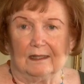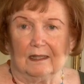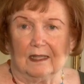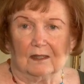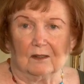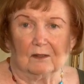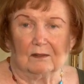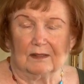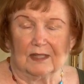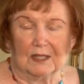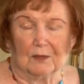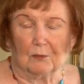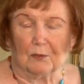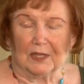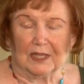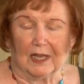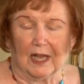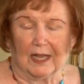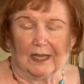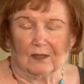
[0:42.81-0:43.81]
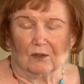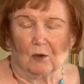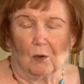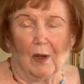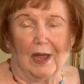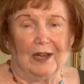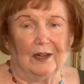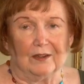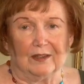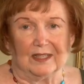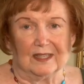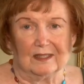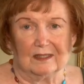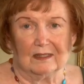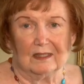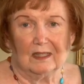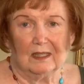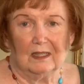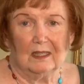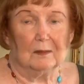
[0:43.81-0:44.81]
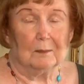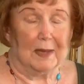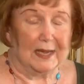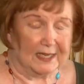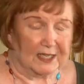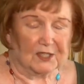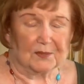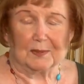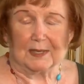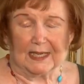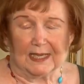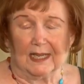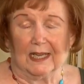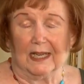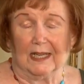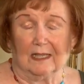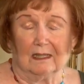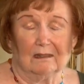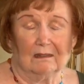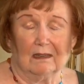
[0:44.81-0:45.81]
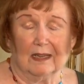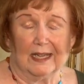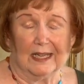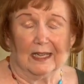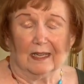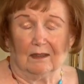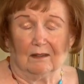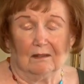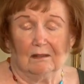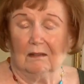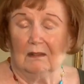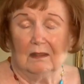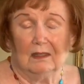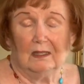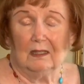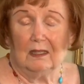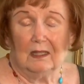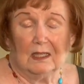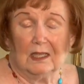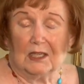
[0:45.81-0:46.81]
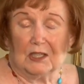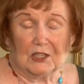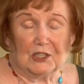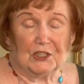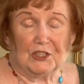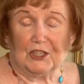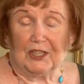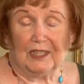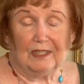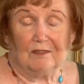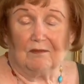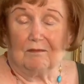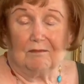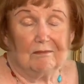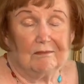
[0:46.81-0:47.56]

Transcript: that, that we I acquired it, my husband and I. And she